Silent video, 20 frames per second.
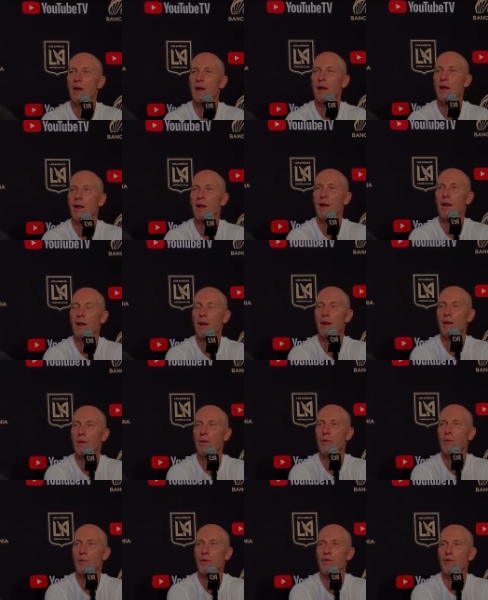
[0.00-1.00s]
Uh,
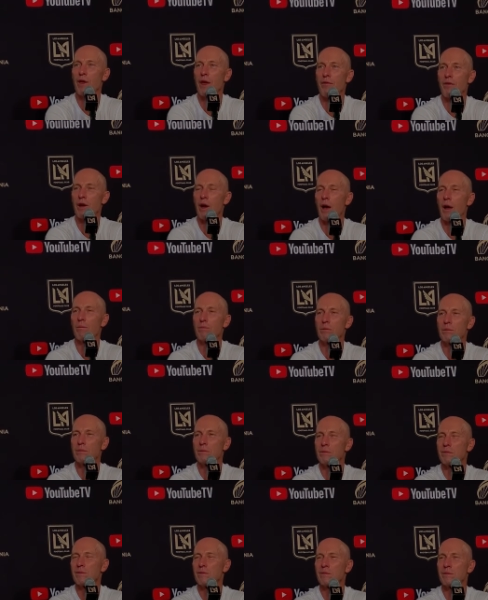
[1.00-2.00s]
we've given up,
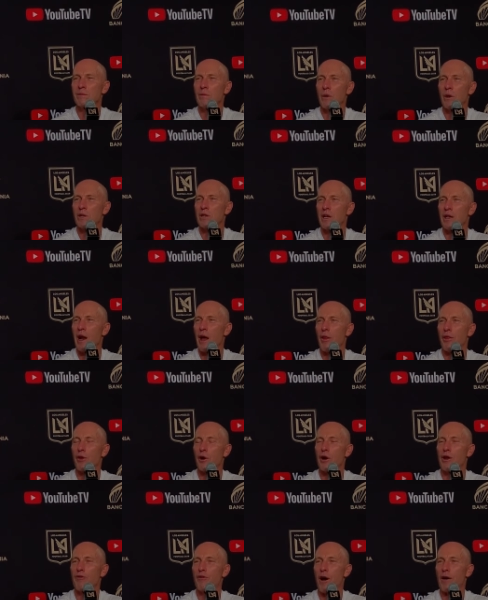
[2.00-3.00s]
what is it now,
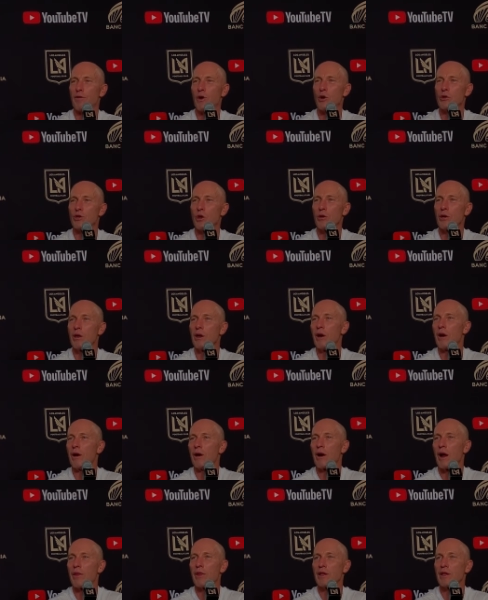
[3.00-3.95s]
35 goals a year.